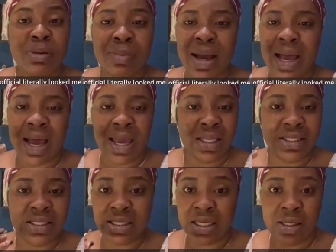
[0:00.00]
me in my eye and
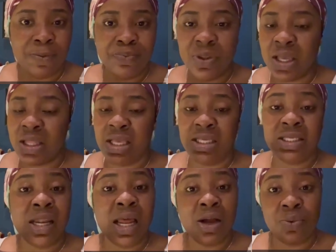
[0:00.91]
said in
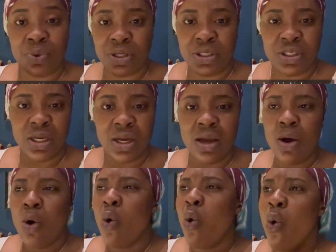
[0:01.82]
his language,
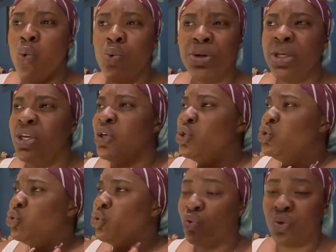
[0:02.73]
only
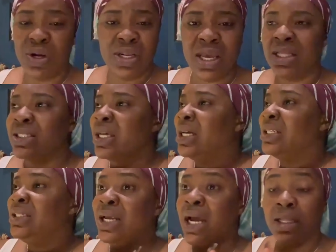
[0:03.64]
Ukrainians,
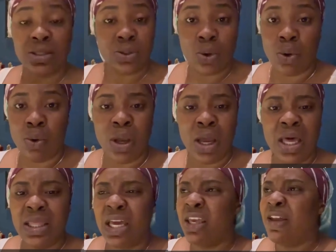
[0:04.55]
that's all.
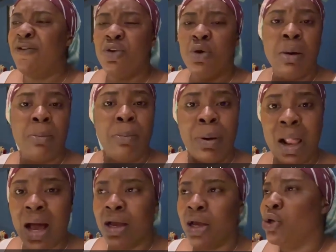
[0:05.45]
That if you are
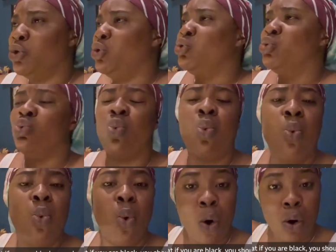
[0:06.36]
black, you
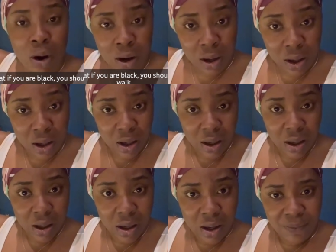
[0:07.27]
should walk.
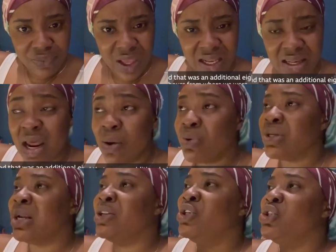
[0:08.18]
And that was
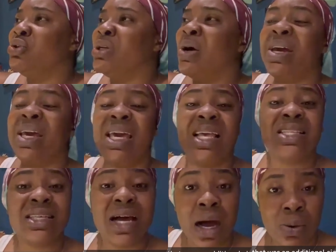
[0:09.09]
an additional
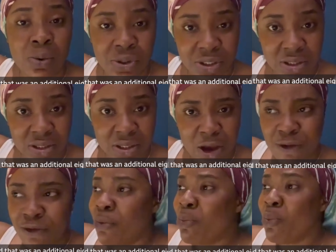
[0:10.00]
eight hours
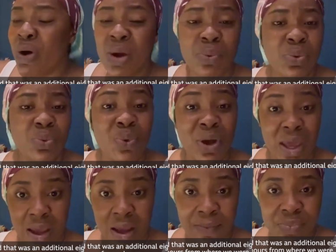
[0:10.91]
from where we
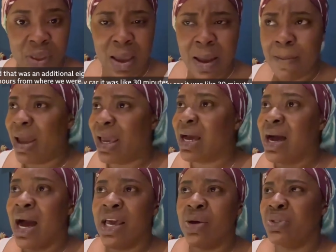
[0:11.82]
were. By
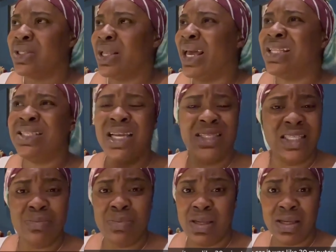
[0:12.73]
car, it was like
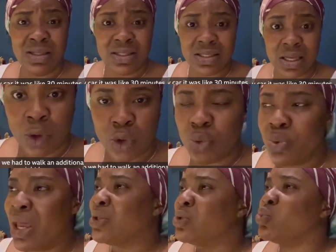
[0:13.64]
30 minutes. So
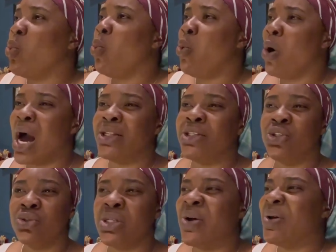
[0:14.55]
we had to walk
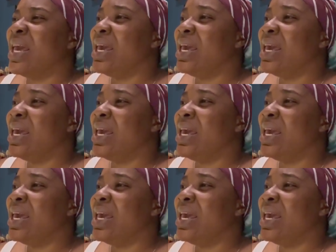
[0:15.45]
additional